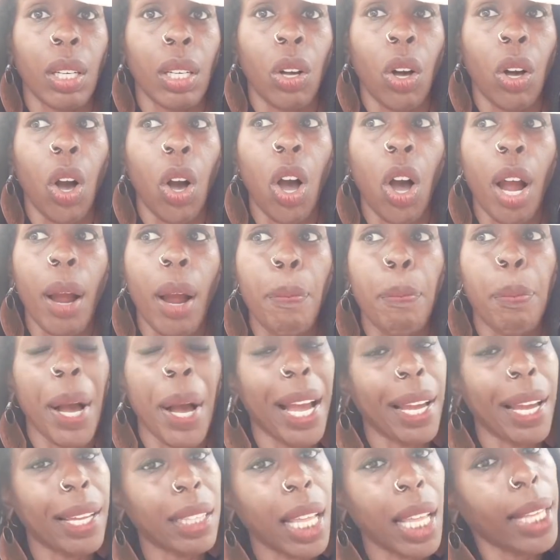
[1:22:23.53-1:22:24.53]
are
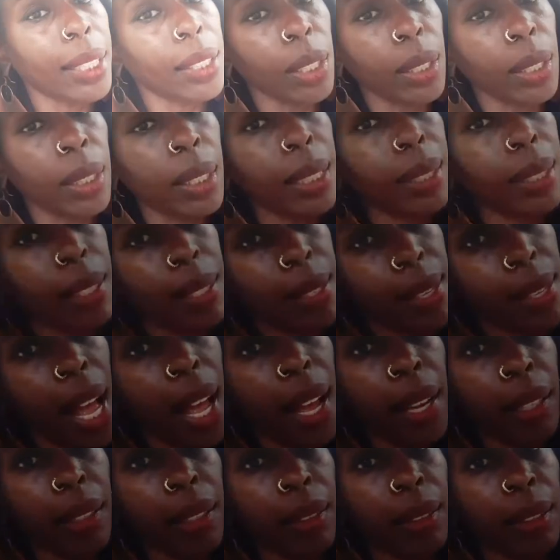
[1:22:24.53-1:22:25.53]
biologically
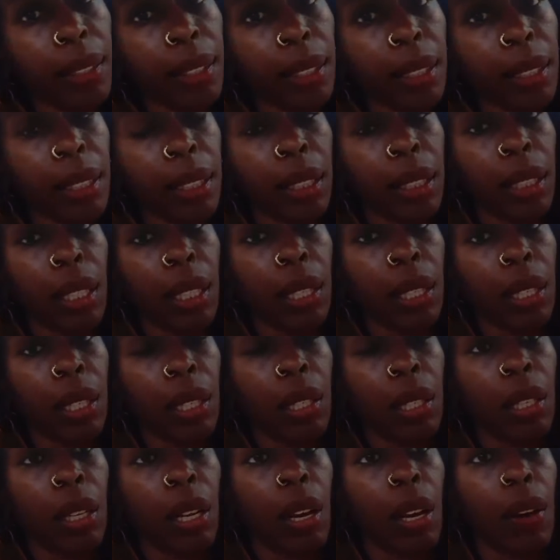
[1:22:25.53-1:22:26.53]
designed
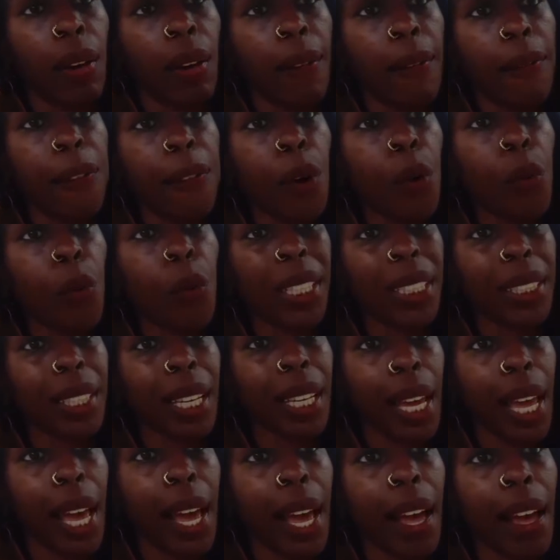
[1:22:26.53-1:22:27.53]
for what
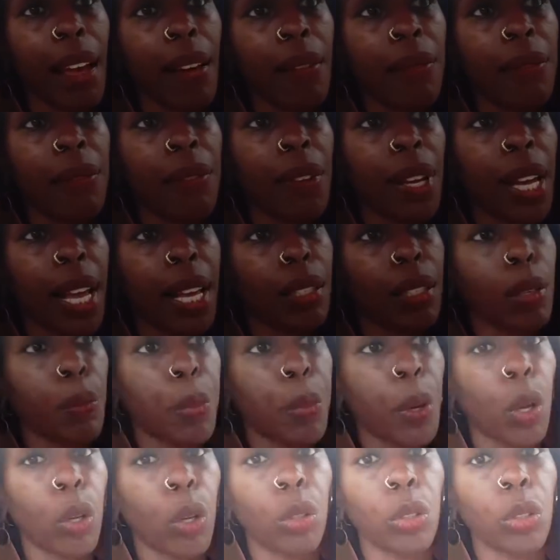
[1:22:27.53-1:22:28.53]
they have as
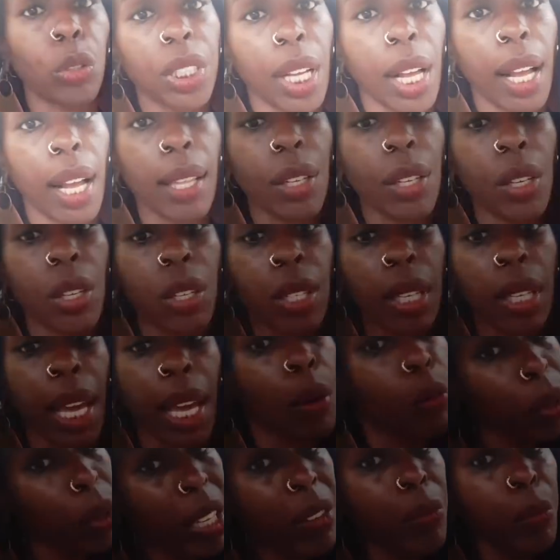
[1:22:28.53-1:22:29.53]
opposed to others.
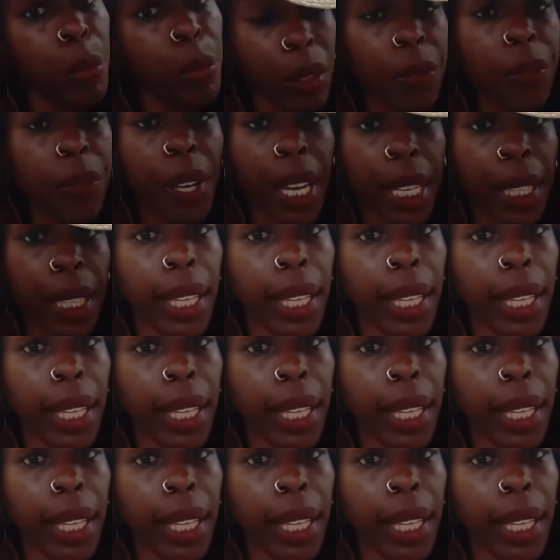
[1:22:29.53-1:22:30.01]
And we've been fed